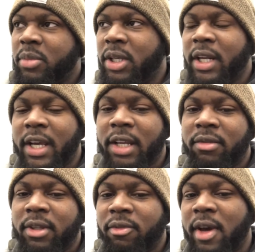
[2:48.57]
but it ain't
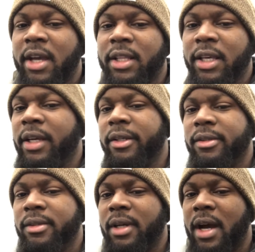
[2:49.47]
even the fact that
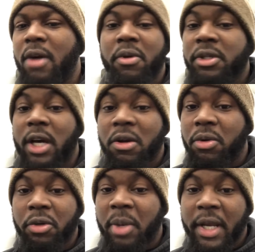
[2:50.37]
I don't
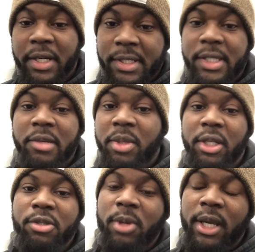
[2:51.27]
want nobody to see me
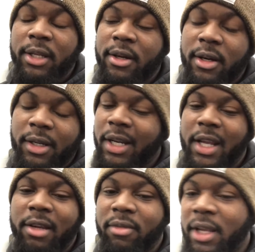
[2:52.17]
in this raggedy car. It
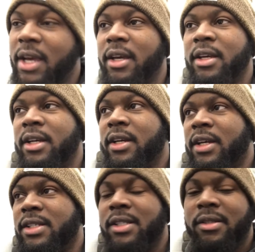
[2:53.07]
ain't even that.
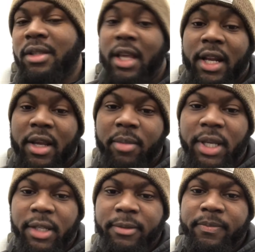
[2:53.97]
It just that ain't
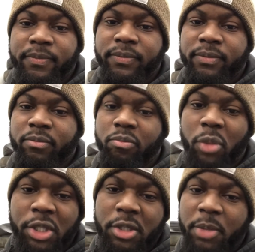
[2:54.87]
me.
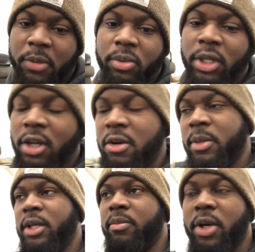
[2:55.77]
Most of the people that know
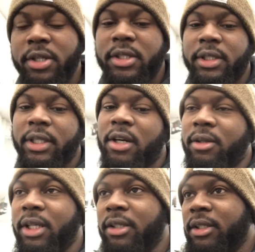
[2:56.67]
me personally
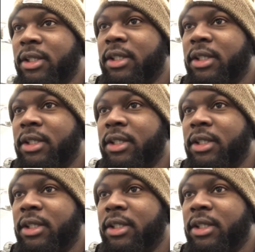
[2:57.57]
know that